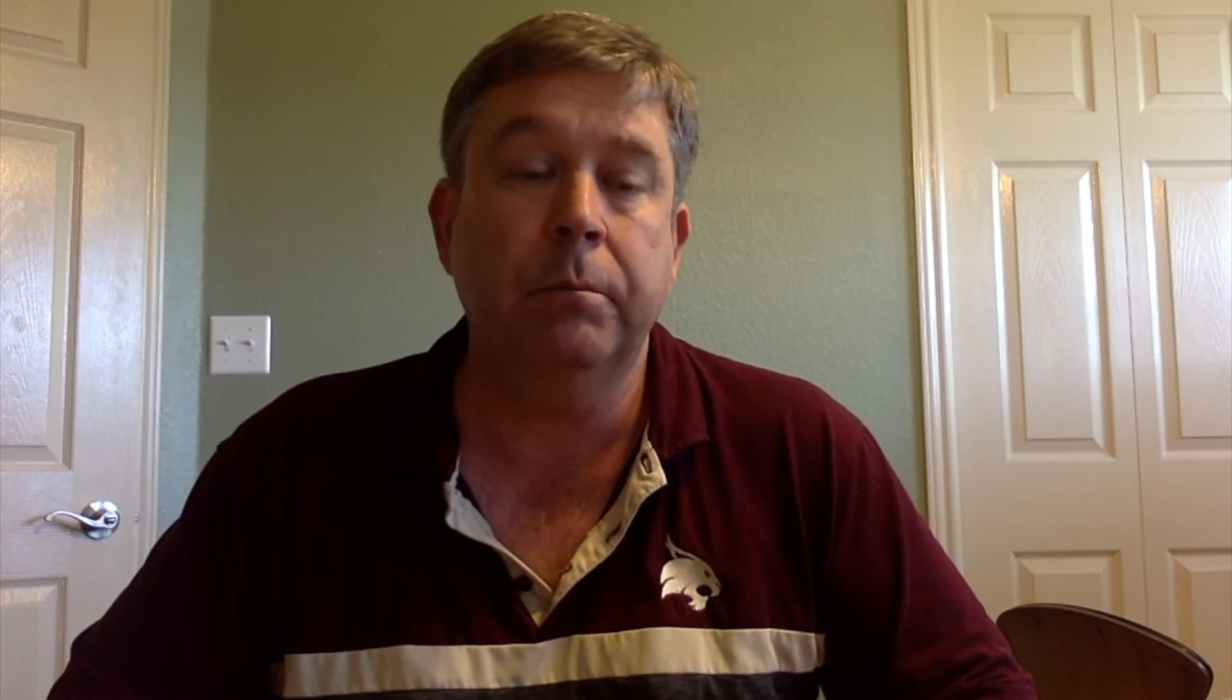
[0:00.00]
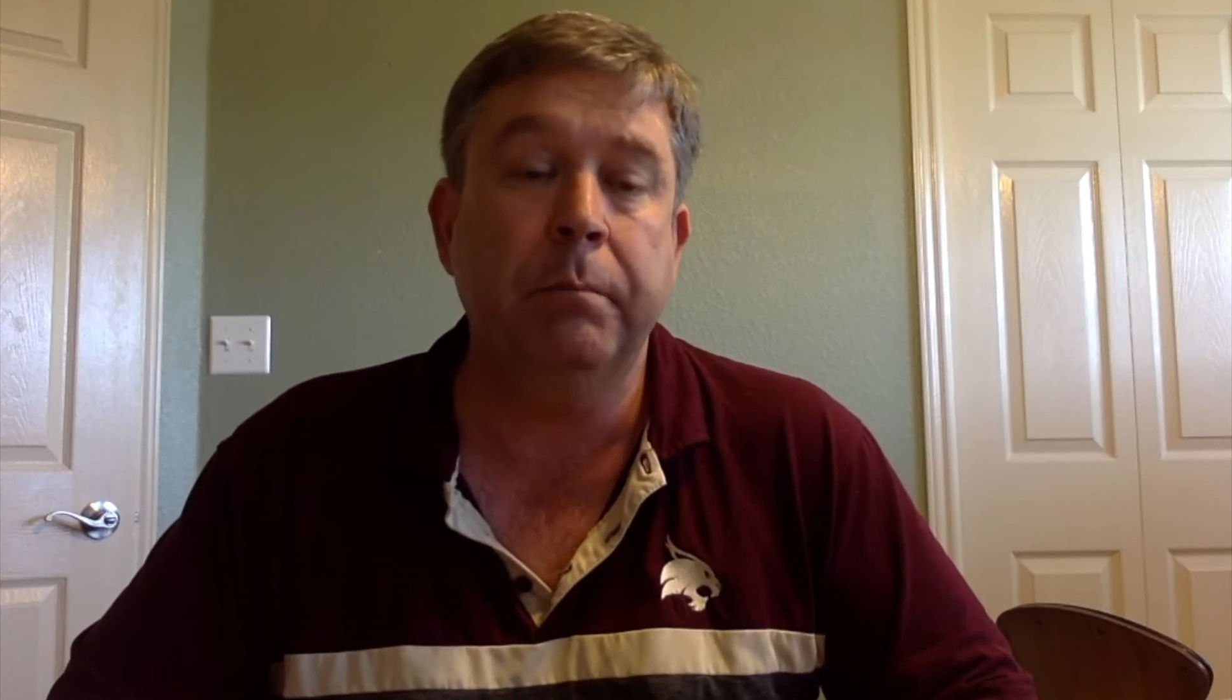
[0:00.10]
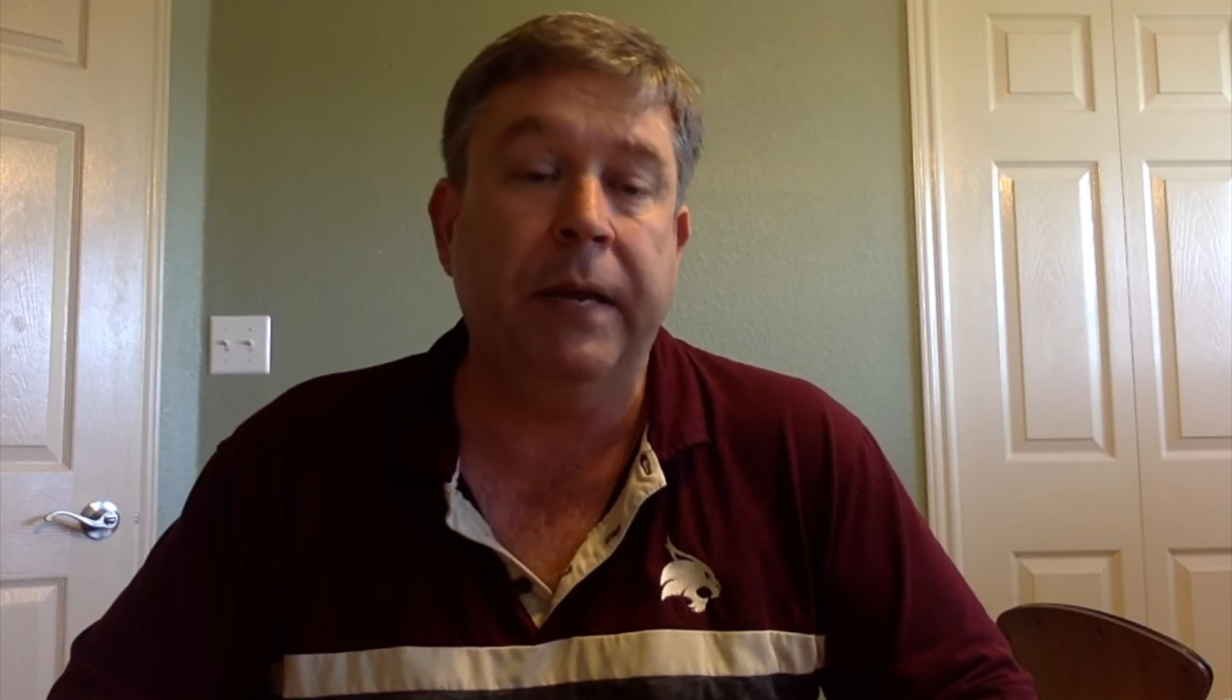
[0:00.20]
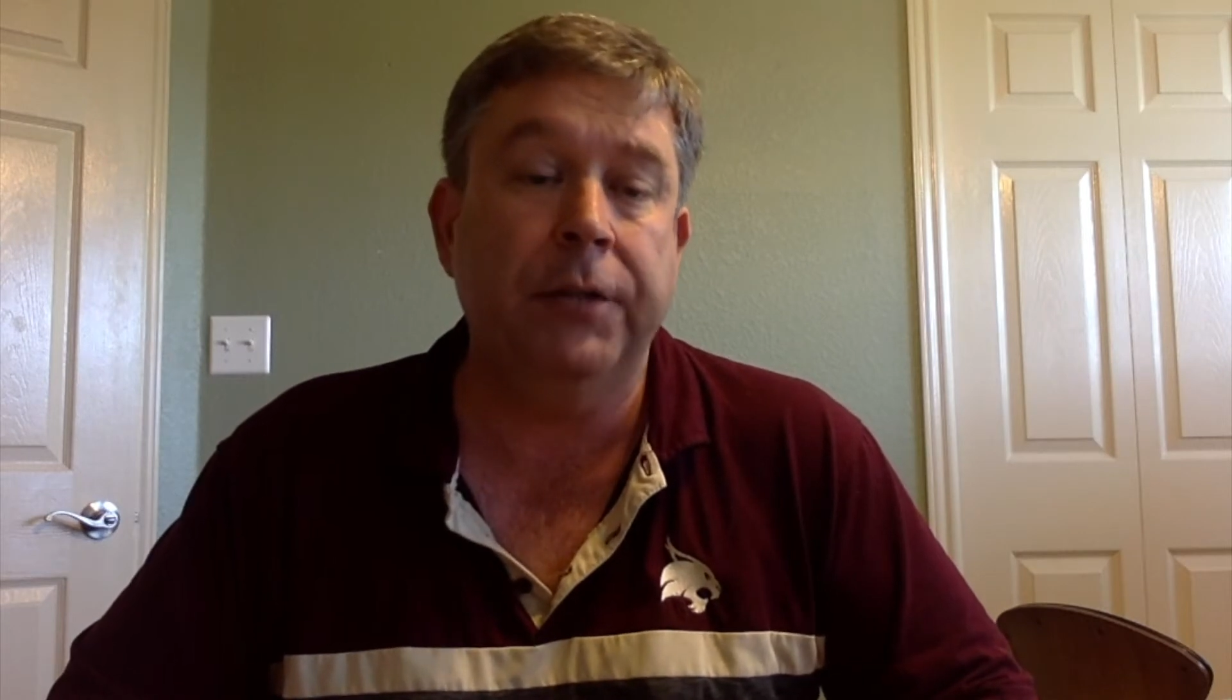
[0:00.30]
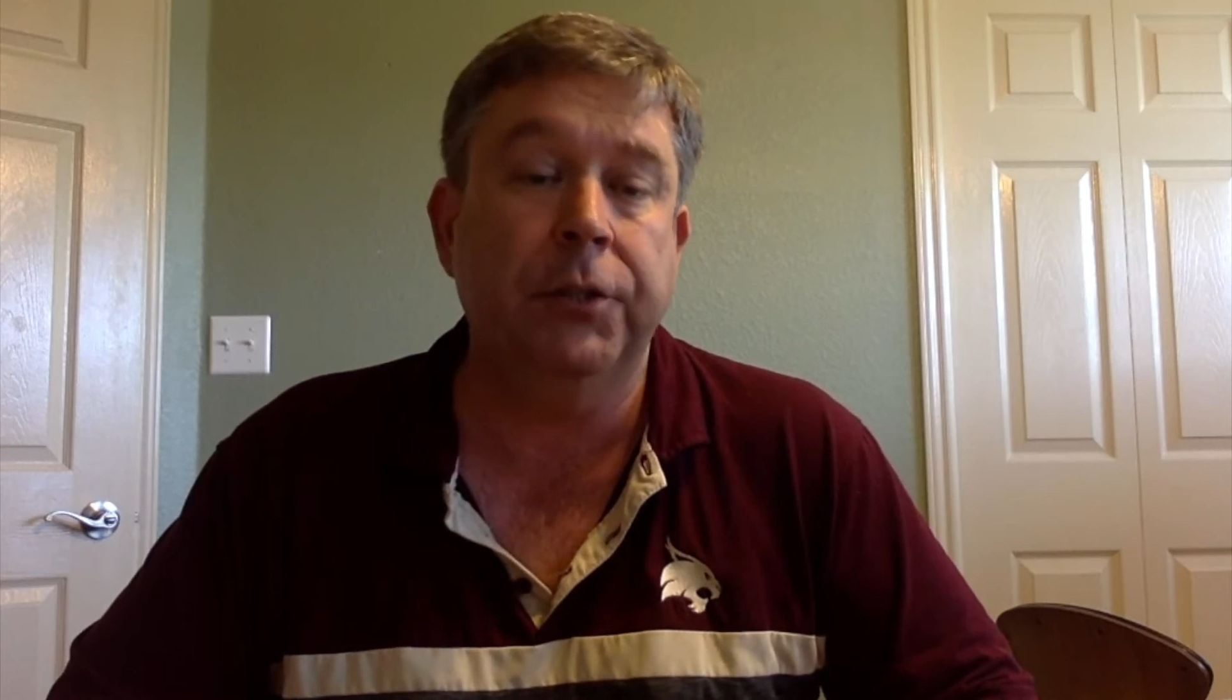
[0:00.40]

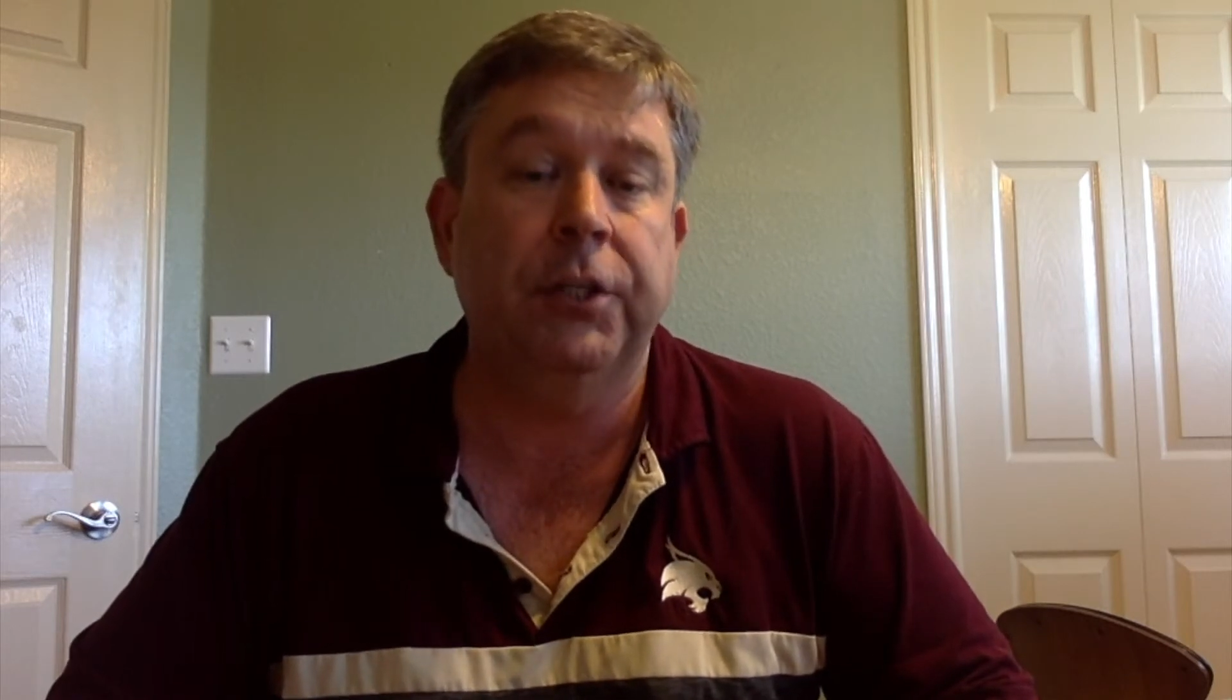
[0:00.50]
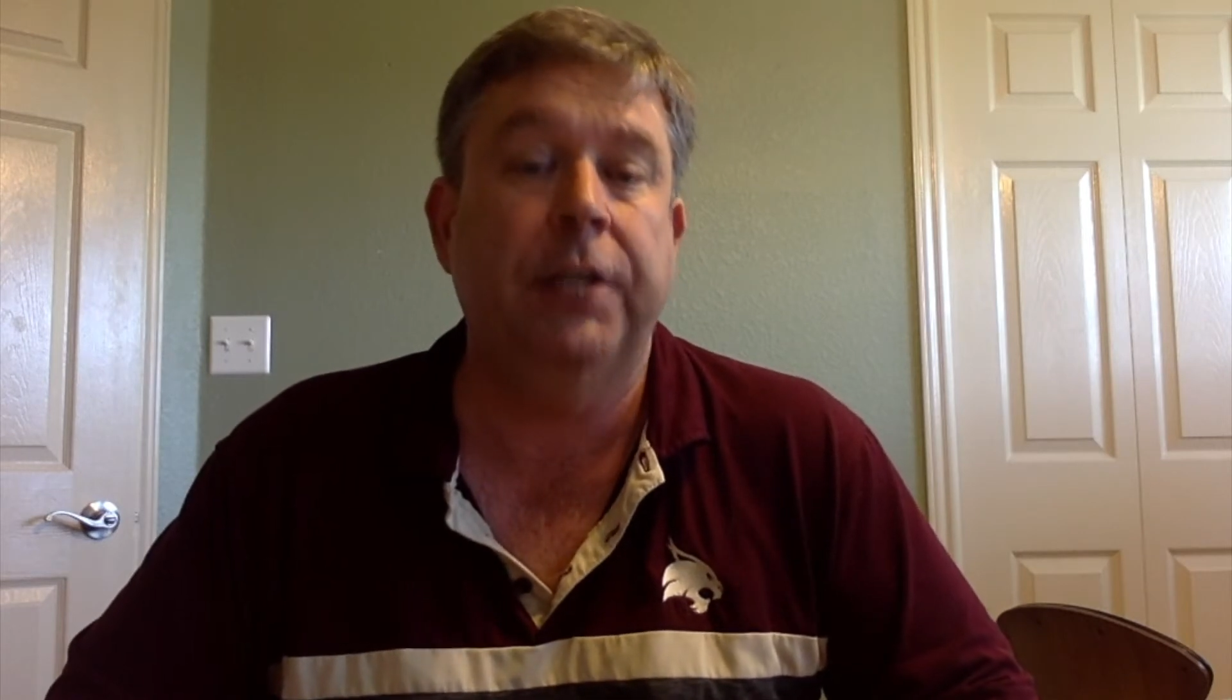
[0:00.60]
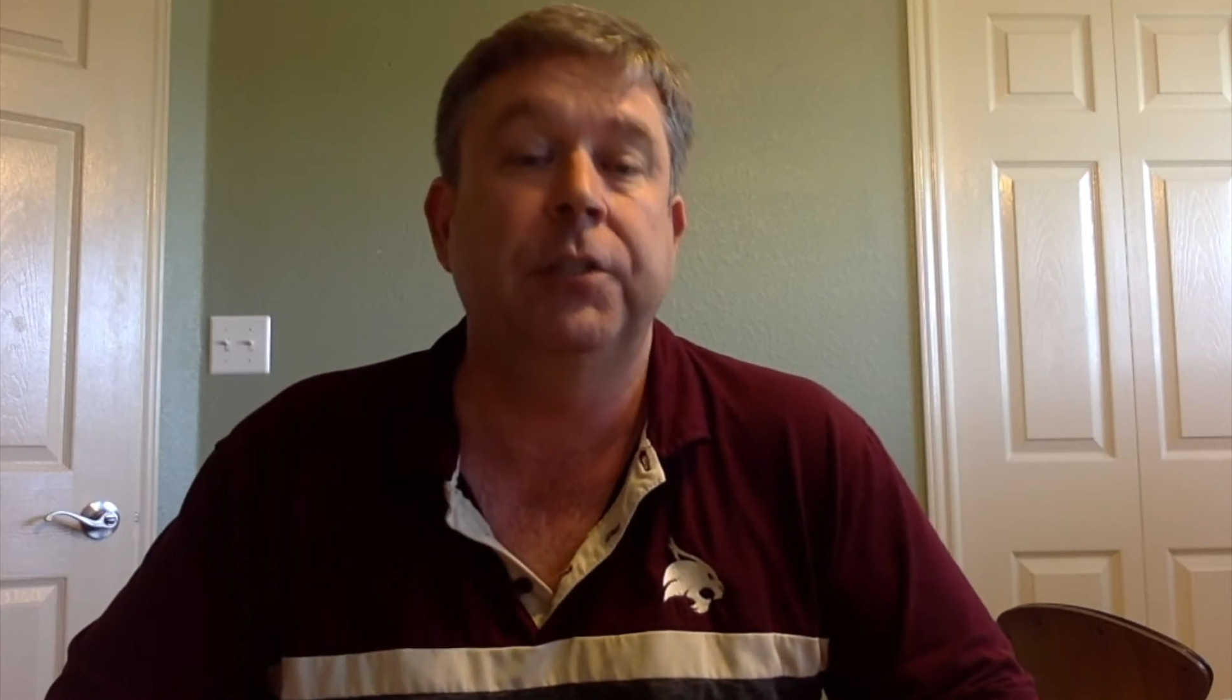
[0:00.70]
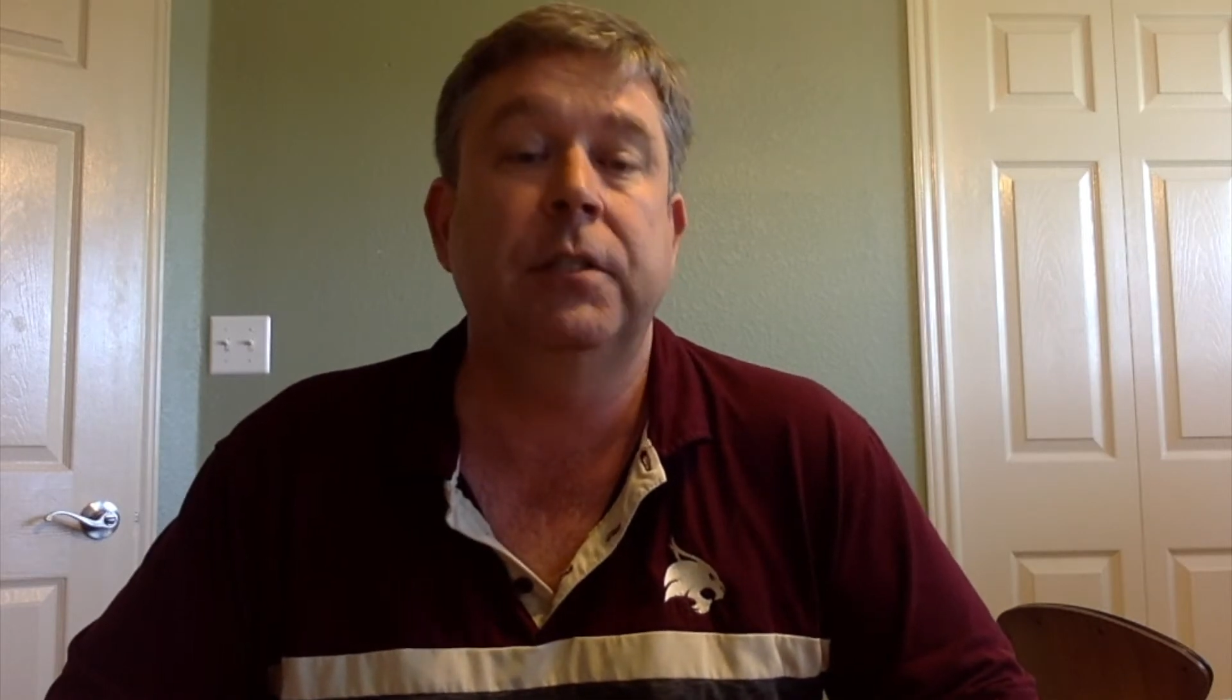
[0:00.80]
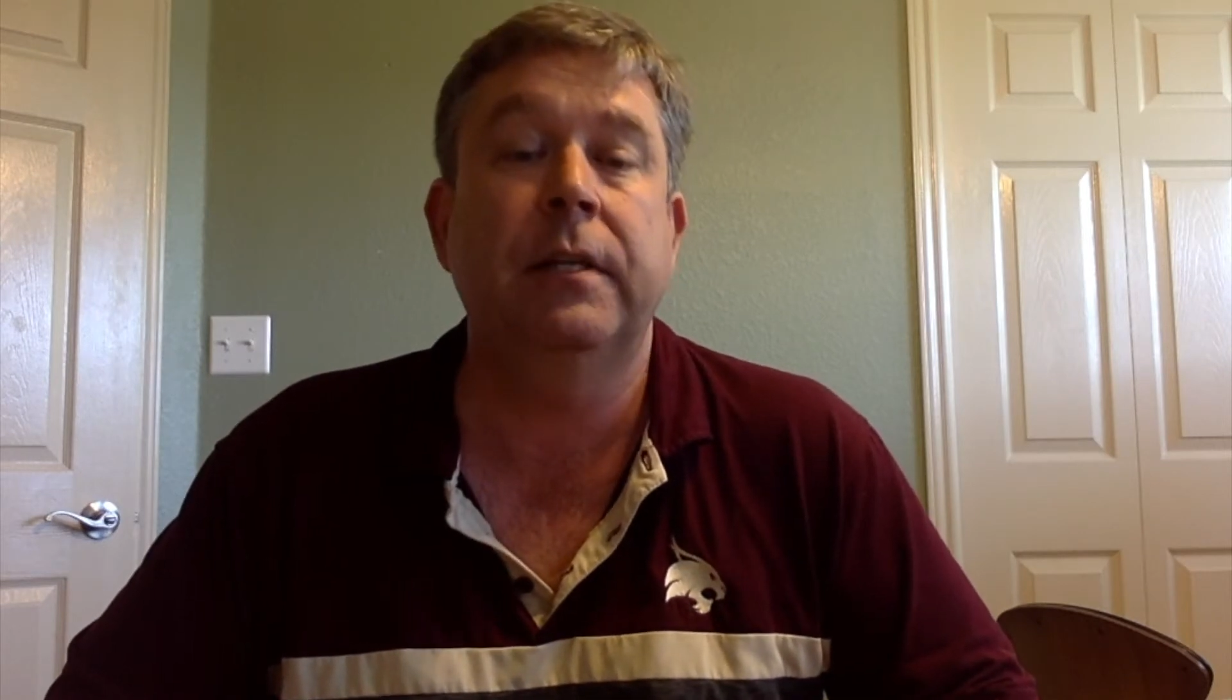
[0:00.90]
major
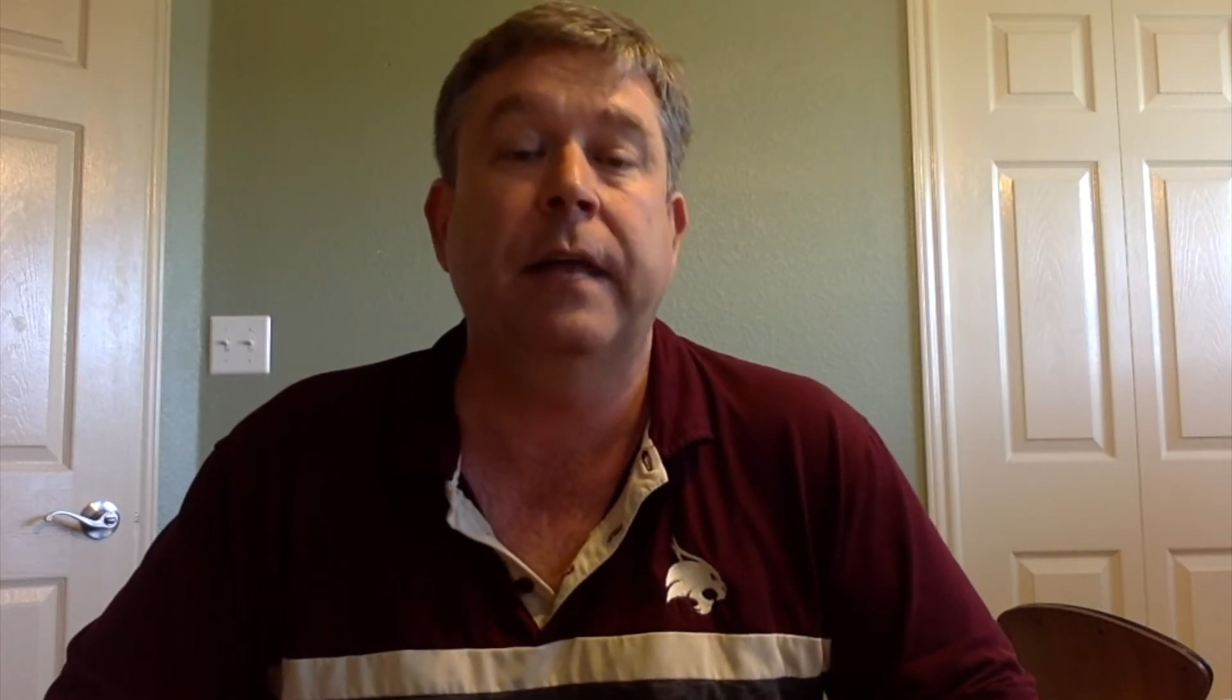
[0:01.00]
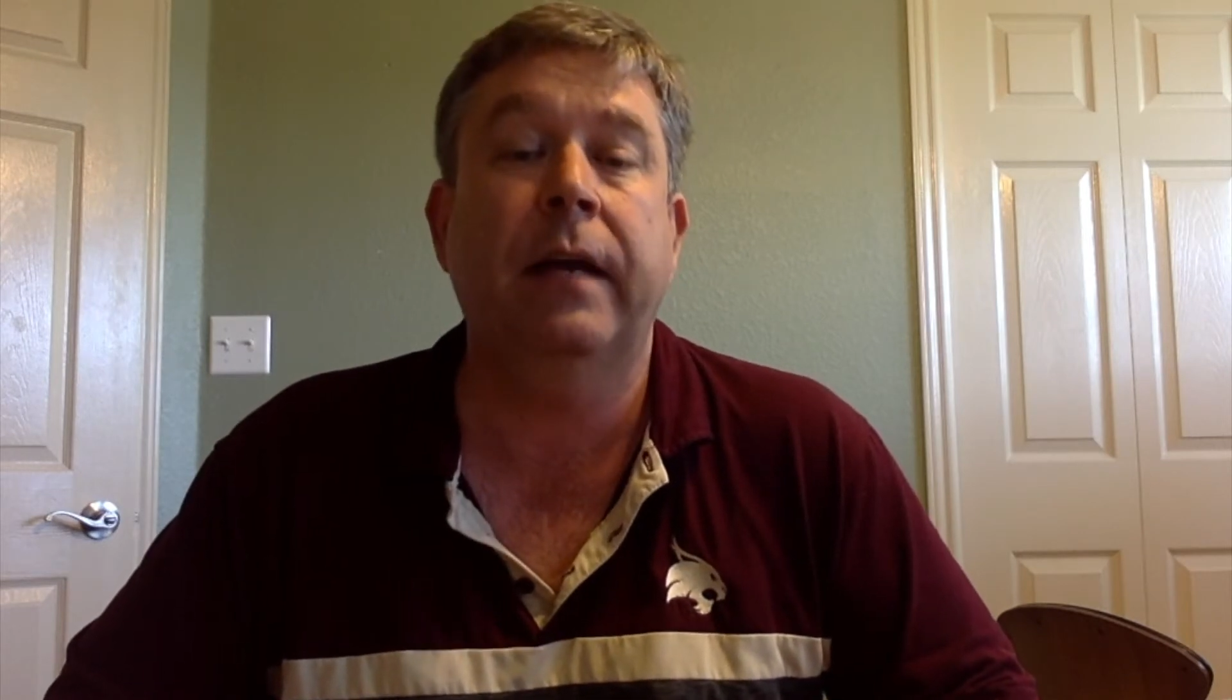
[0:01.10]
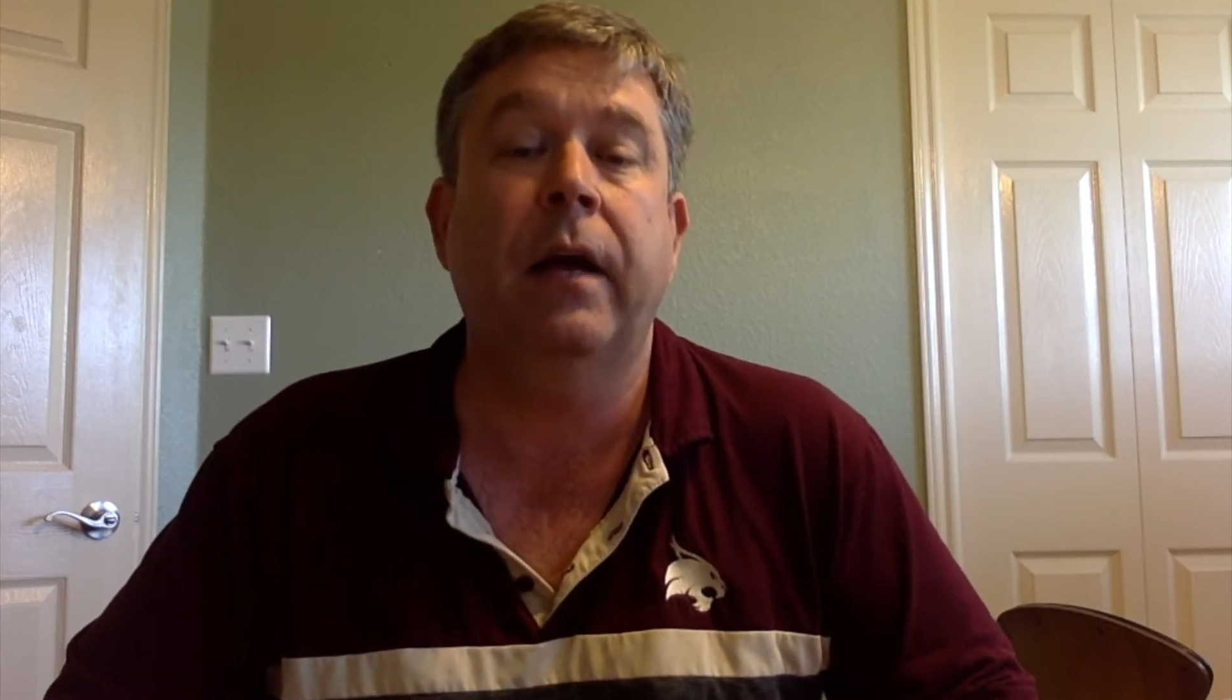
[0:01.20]
changes to that